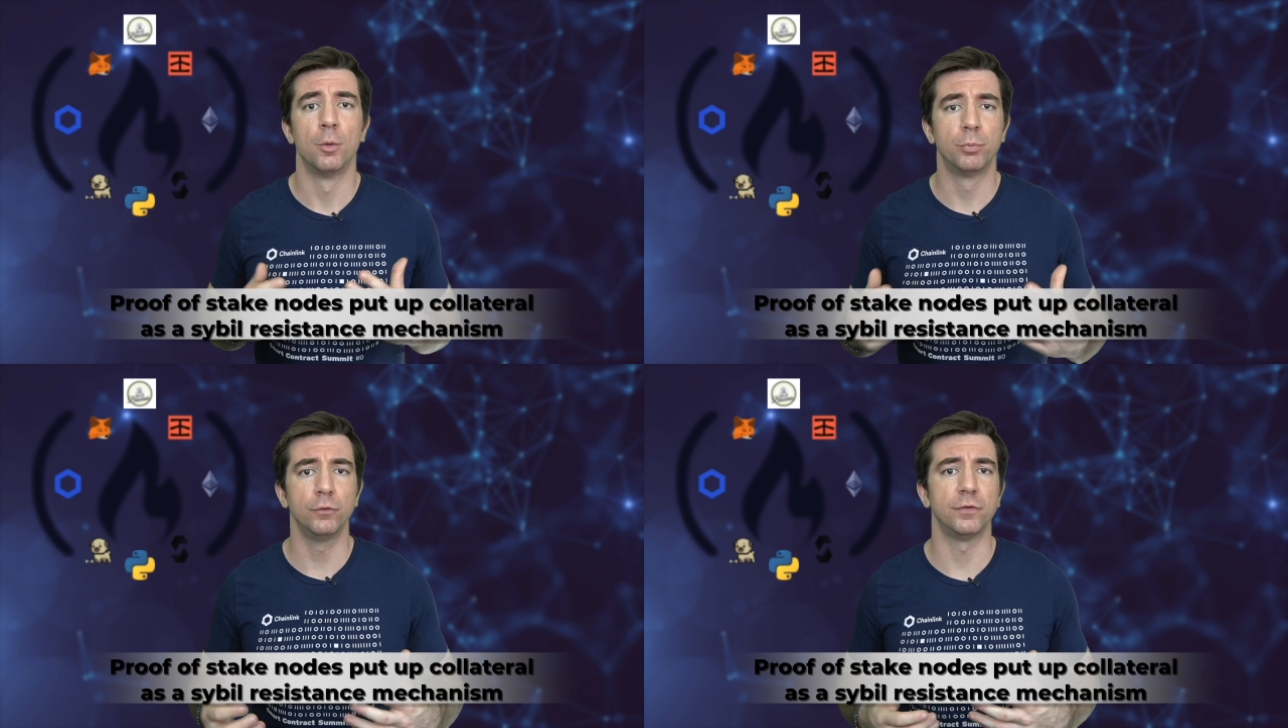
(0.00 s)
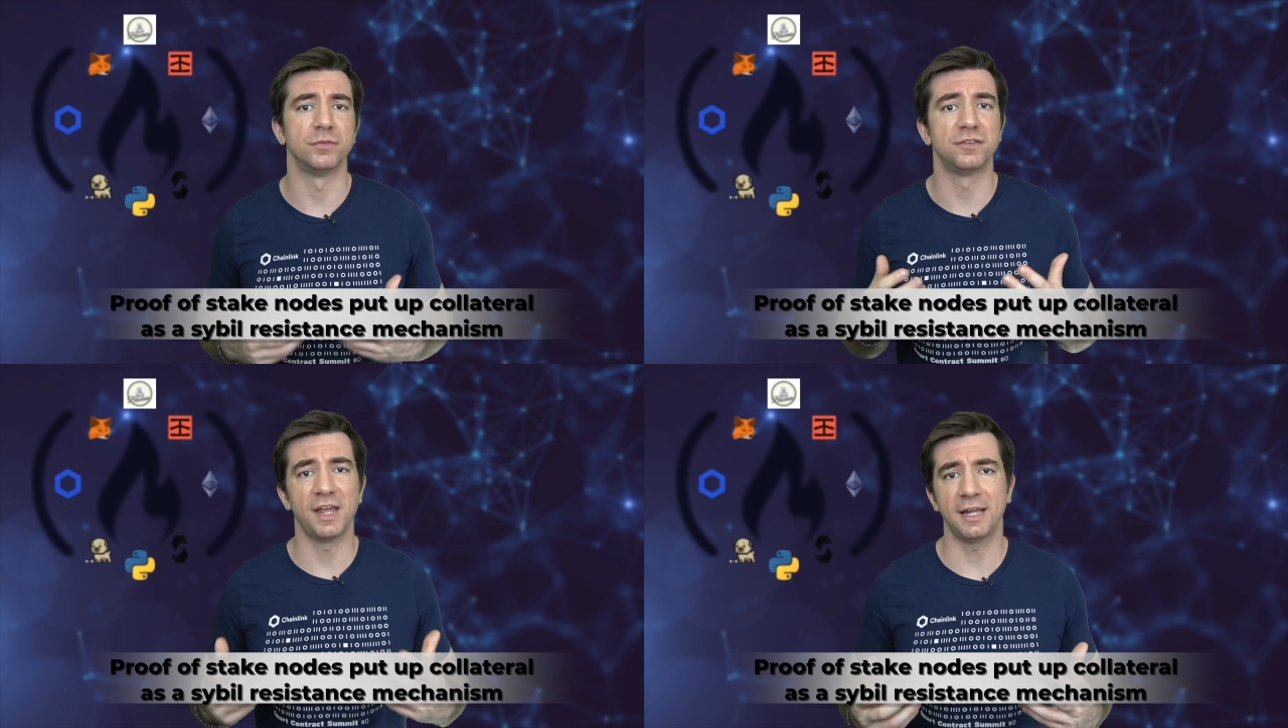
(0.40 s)
proof of
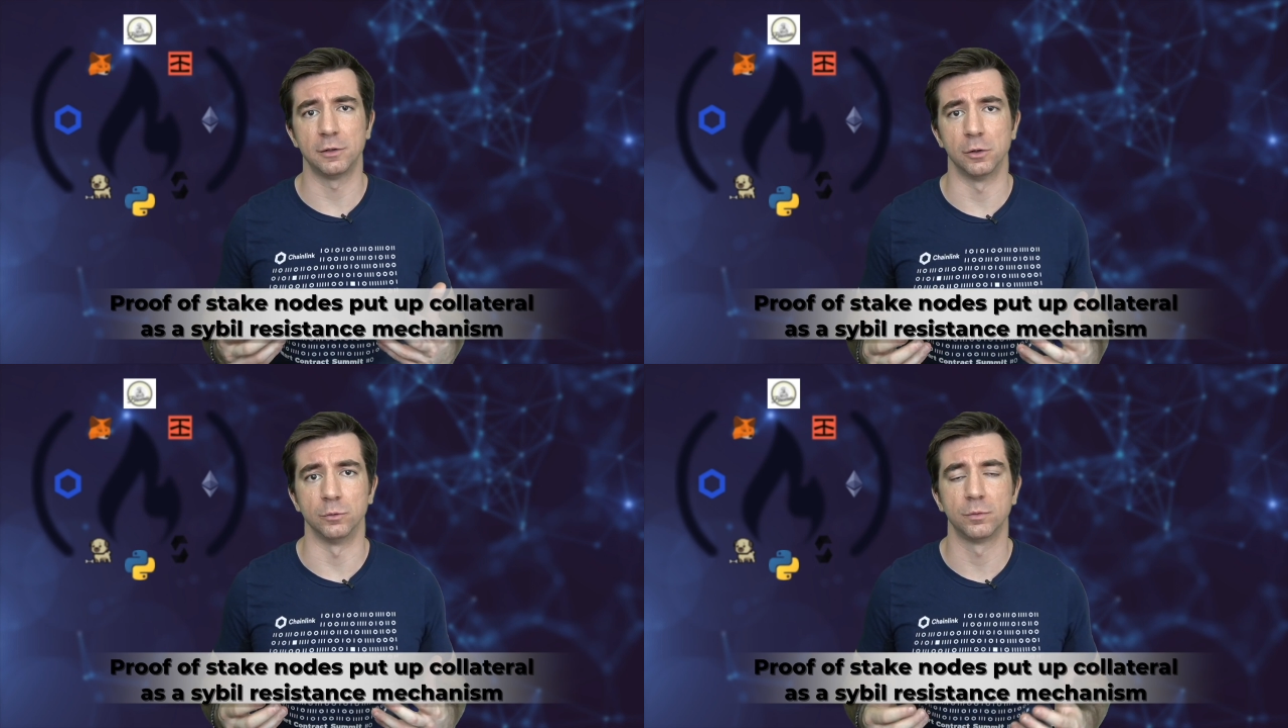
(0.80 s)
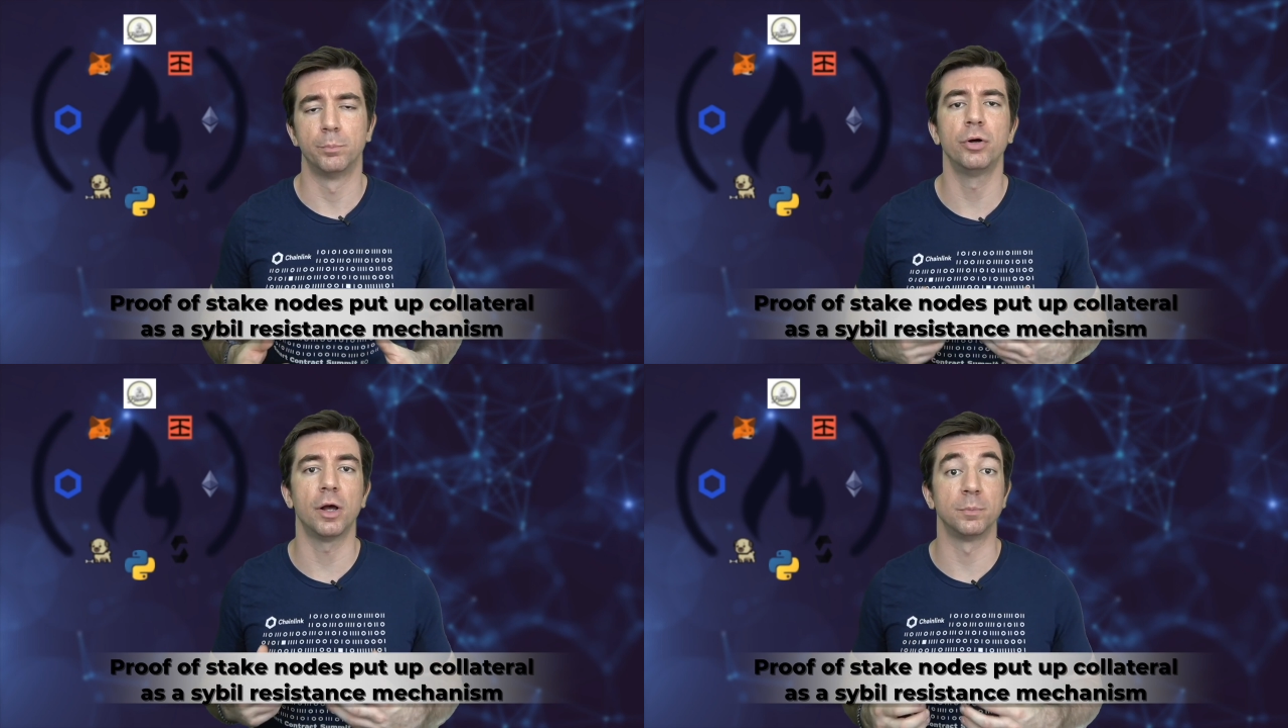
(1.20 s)
stake nodes
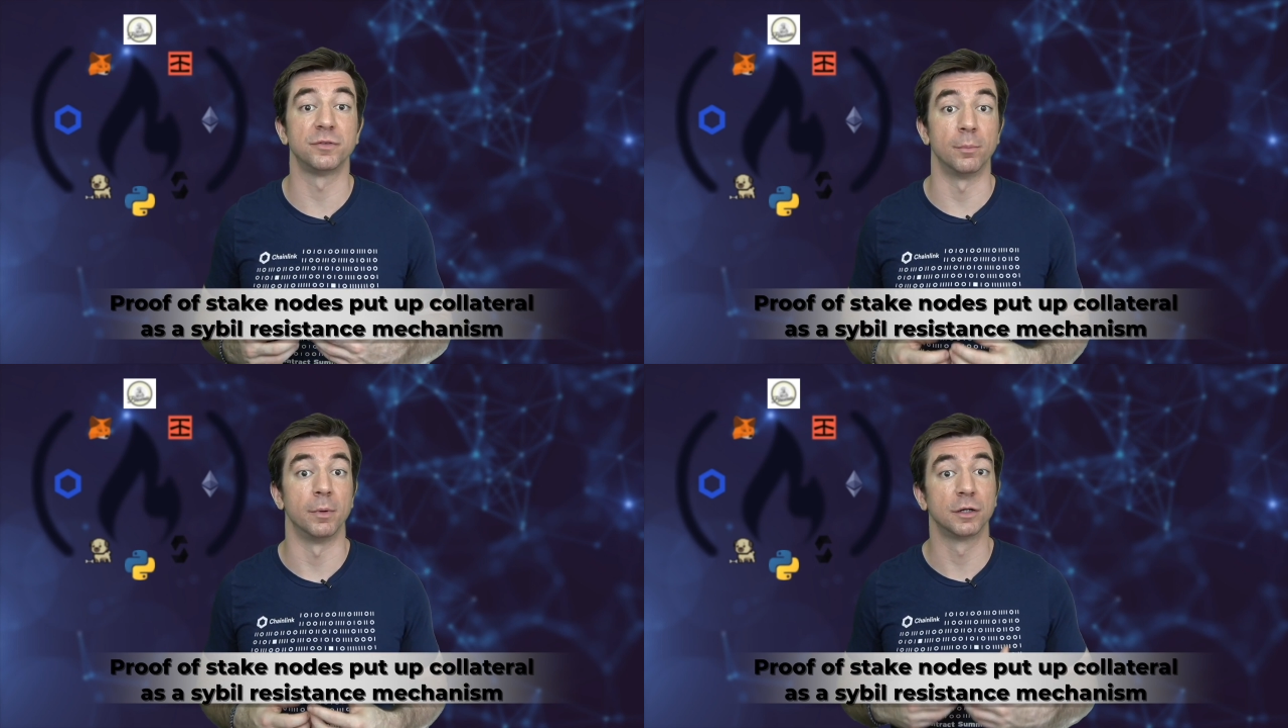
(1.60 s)
put up some